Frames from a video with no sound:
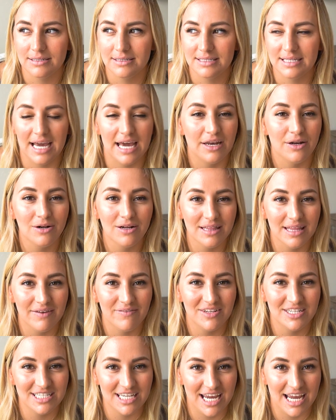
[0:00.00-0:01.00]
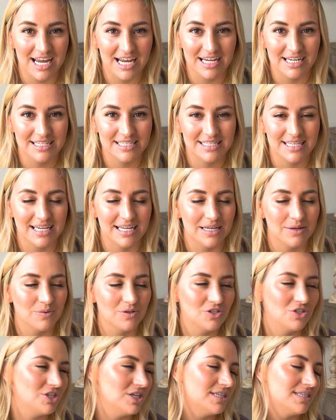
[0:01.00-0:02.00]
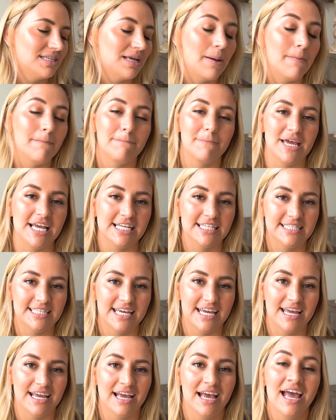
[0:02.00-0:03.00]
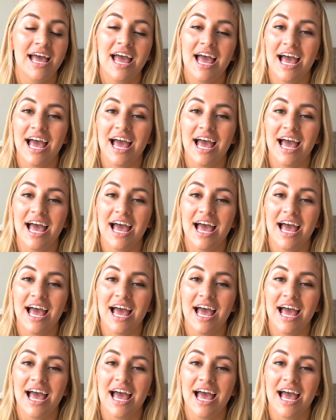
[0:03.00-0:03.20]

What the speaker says: 10 or 11 days, and it was just amazing.